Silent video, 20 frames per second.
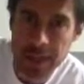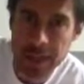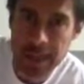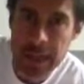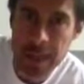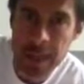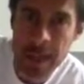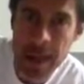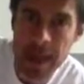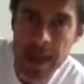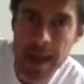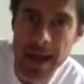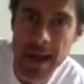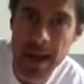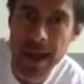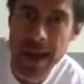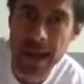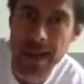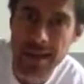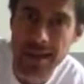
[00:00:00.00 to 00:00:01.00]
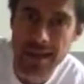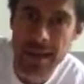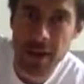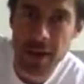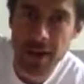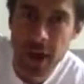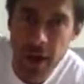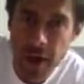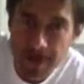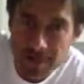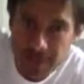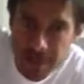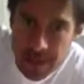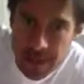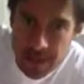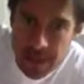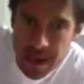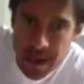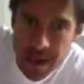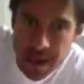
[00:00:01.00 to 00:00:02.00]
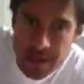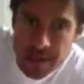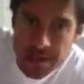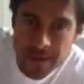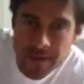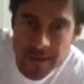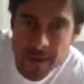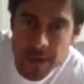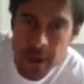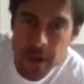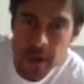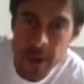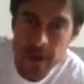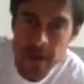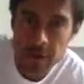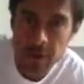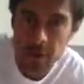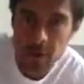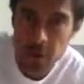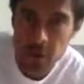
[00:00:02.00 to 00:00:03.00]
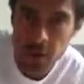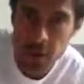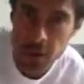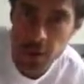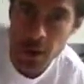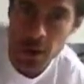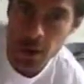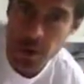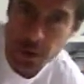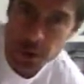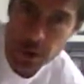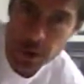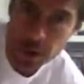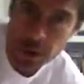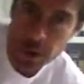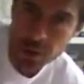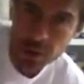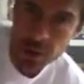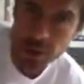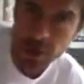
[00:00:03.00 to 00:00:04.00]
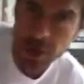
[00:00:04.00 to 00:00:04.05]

knee pain and tight IT bands. So you can do